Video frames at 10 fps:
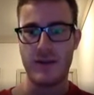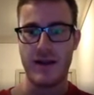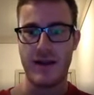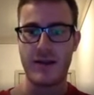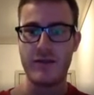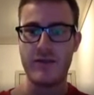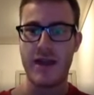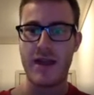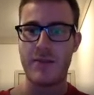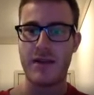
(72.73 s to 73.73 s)
And I could have
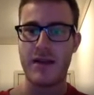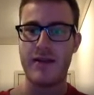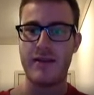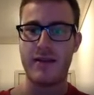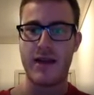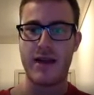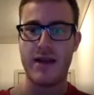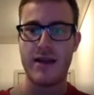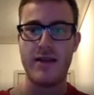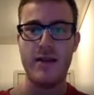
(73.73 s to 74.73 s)
capitalized
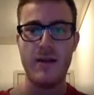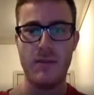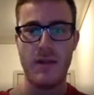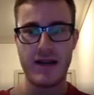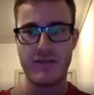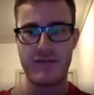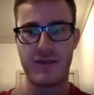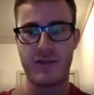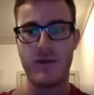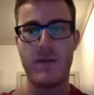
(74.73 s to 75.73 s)
on my
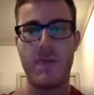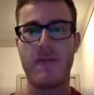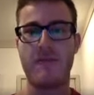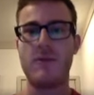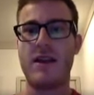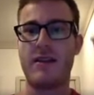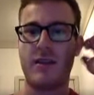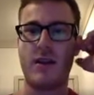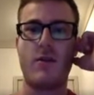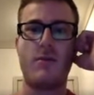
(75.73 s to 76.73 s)
investment a few days
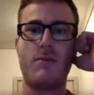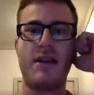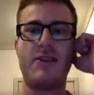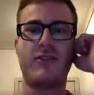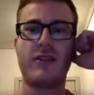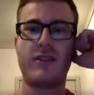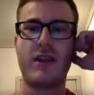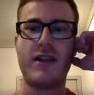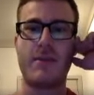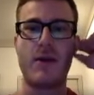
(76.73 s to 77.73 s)
ago, made just a
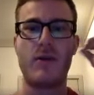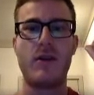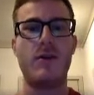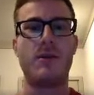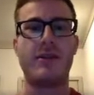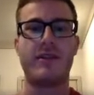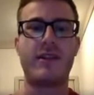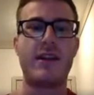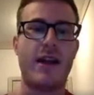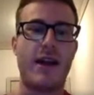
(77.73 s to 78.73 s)
slight amount, but
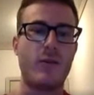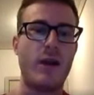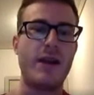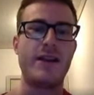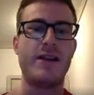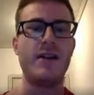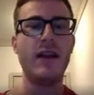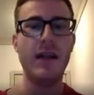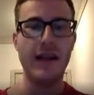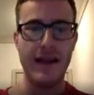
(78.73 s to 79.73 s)
instead I waited,
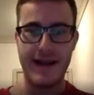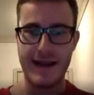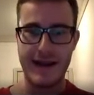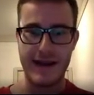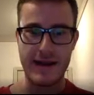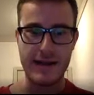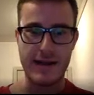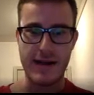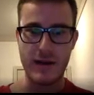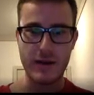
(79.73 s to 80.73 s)
and
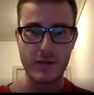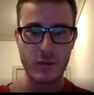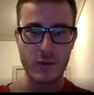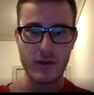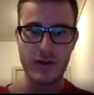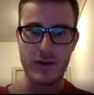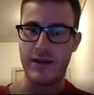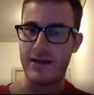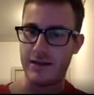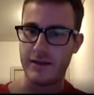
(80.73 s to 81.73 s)
now he's worth a
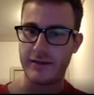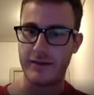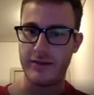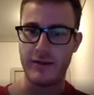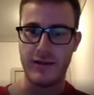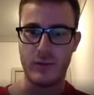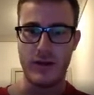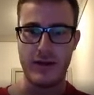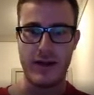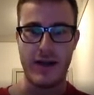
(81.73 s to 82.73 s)
lot less than
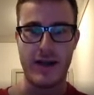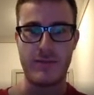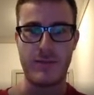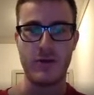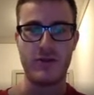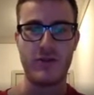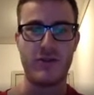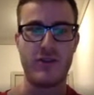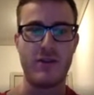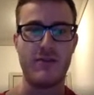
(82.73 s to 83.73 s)
what I
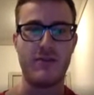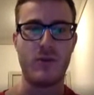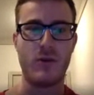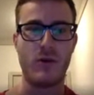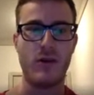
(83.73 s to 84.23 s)
purchased him for,